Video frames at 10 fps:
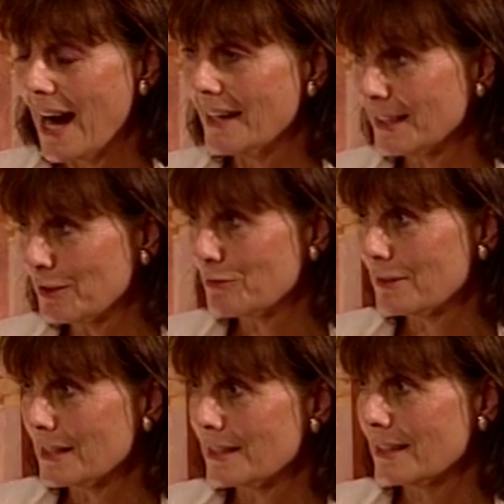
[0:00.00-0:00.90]
I need to
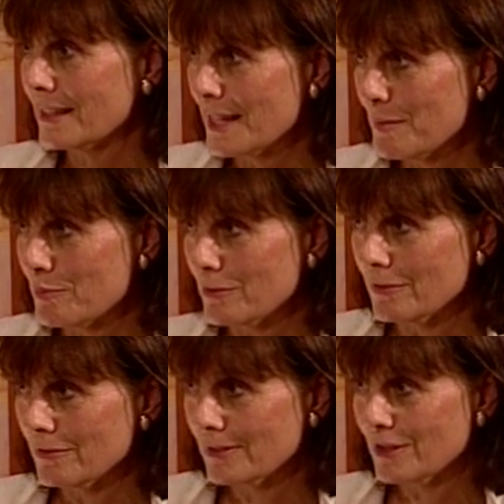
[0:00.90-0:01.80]
read it in
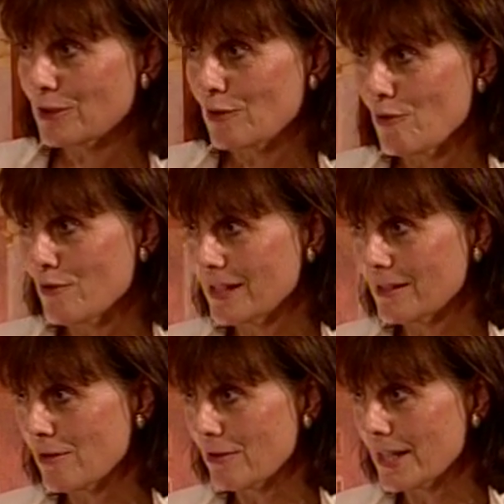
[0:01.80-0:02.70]
Hebrew, mm-hmm. slowly,
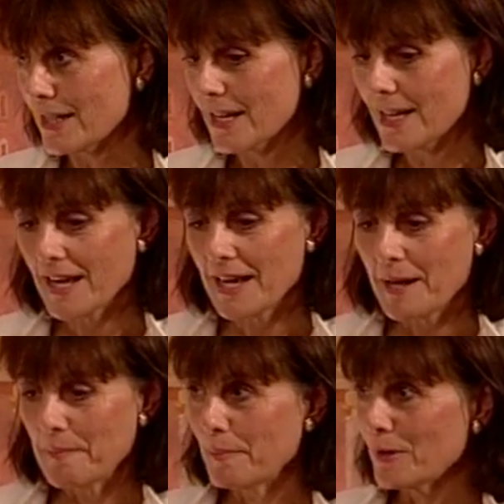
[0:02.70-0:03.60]
slowly.
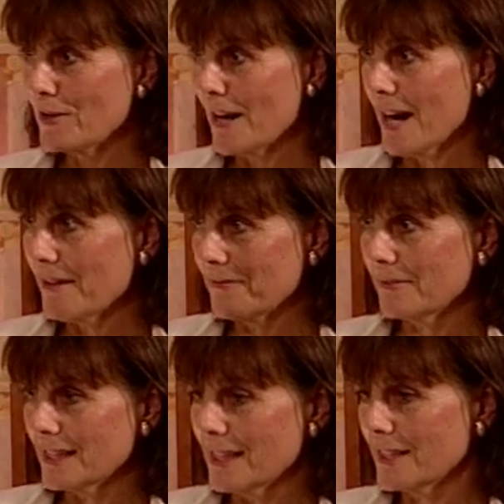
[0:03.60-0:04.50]
But you have,
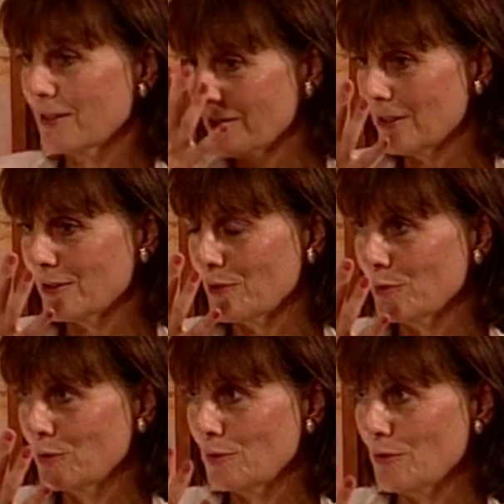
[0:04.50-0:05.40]
it just
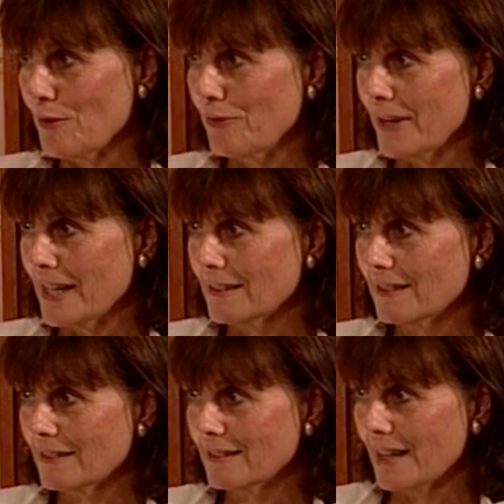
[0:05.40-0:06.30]
goes to your
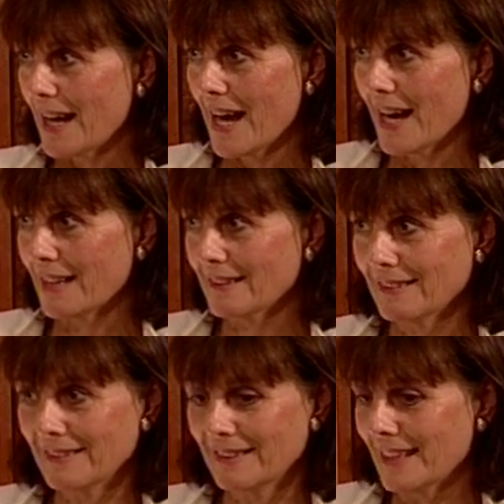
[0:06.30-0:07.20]
face,
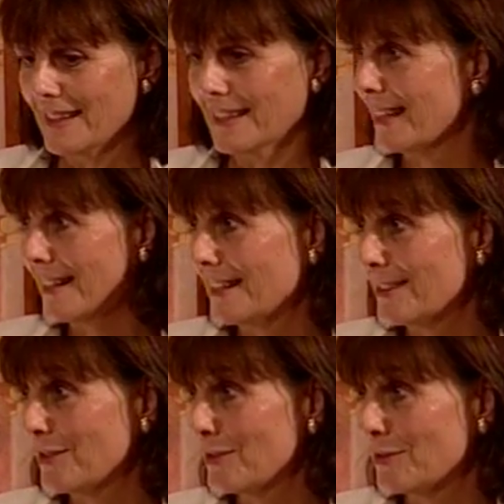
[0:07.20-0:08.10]
and that the
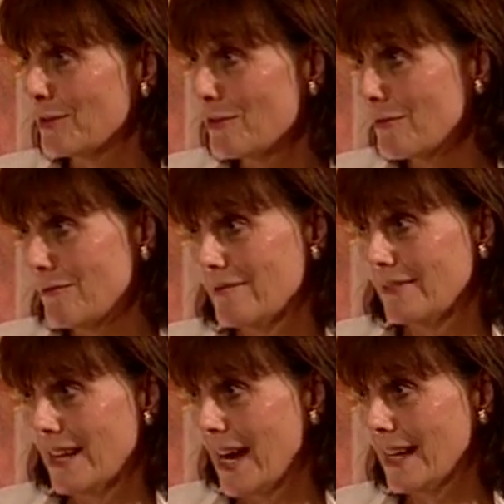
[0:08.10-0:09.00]
English doesn't do.
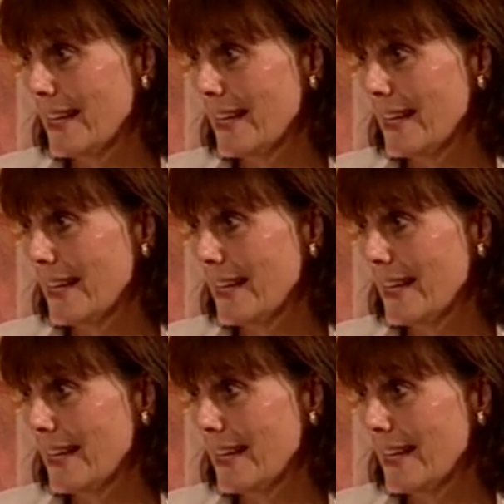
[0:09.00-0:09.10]
Yeah.